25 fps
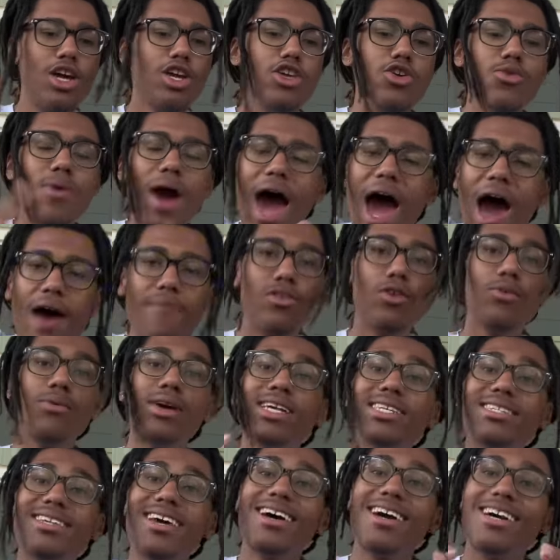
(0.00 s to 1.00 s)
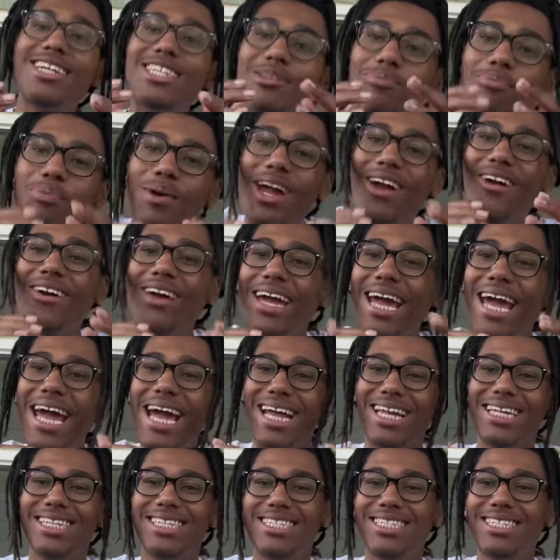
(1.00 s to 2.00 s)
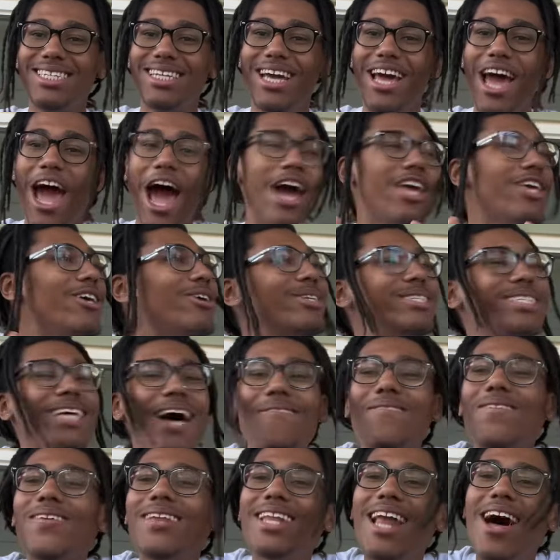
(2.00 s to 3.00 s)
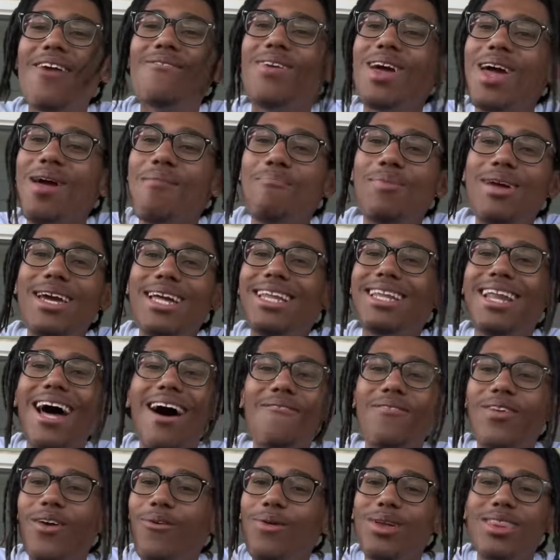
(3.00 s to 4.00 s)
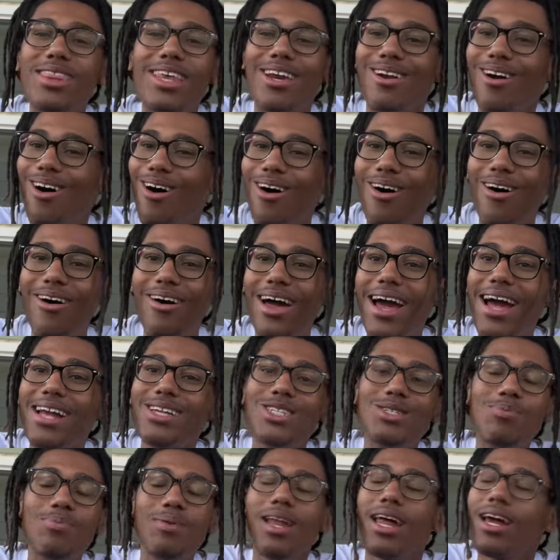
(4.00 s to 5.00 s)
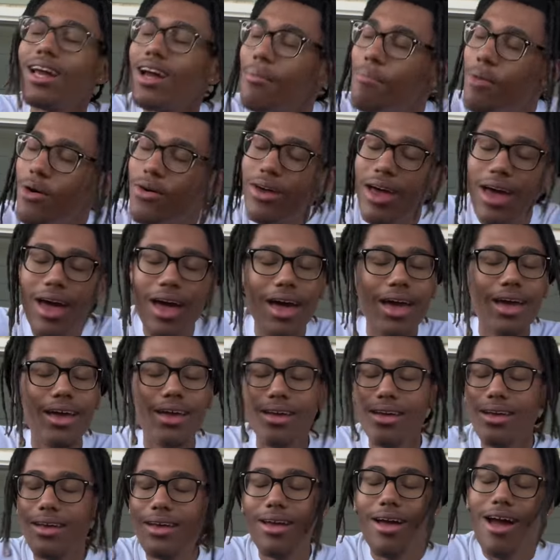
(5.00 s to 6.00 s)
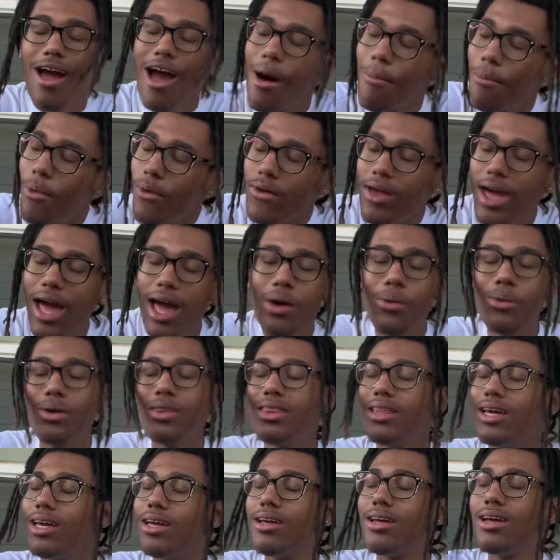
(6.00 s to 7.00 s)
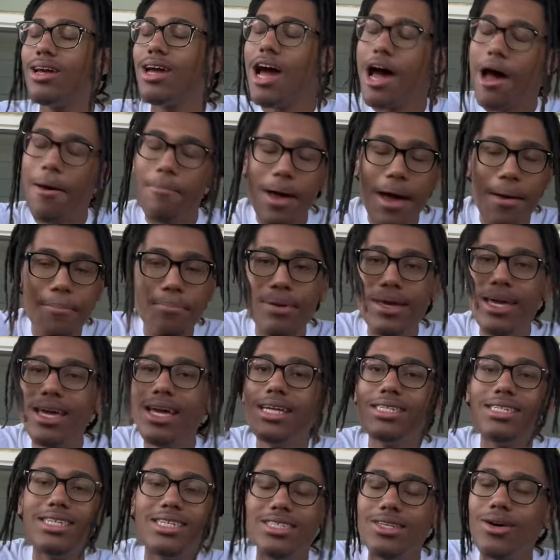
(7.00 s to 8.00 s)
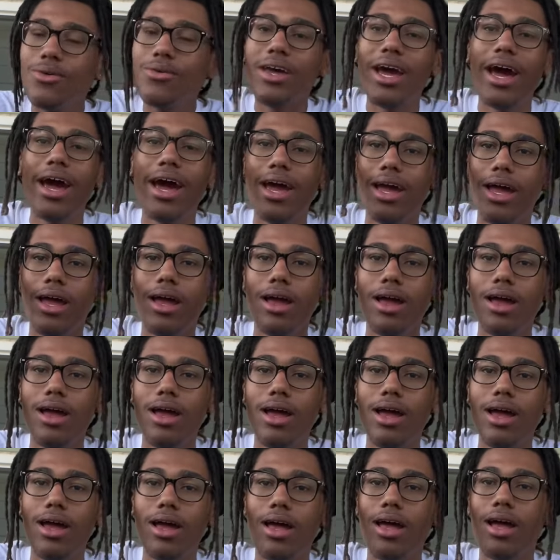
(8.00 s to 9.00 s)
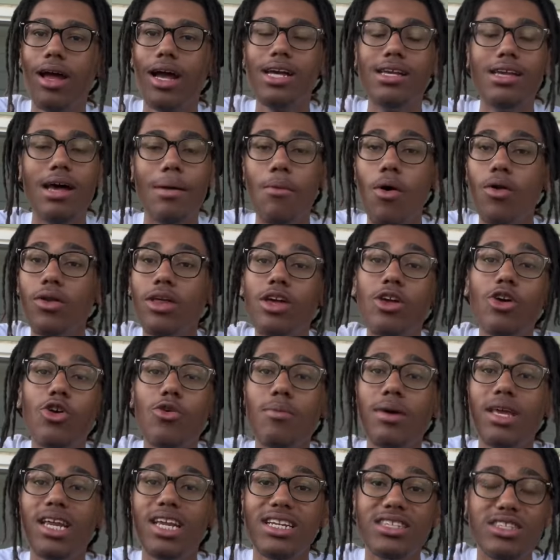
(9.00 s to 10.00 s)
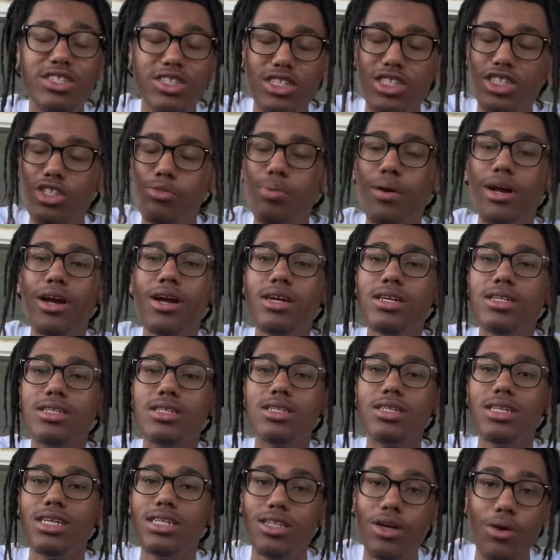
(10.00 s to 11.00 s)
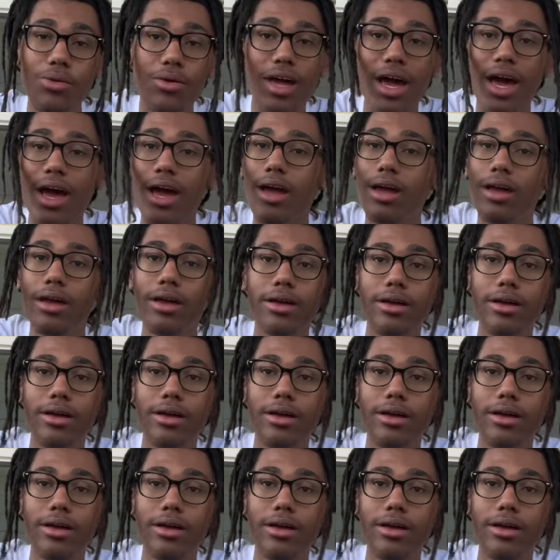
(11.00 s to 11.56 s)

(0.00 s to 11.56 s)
You have to. It's an experience. You just have to love it and be loving with it all. And just be like, I'm okay. I'm okay with it. I'm at peace. It's okay. Because I'm only human and it's an experience. It's okay.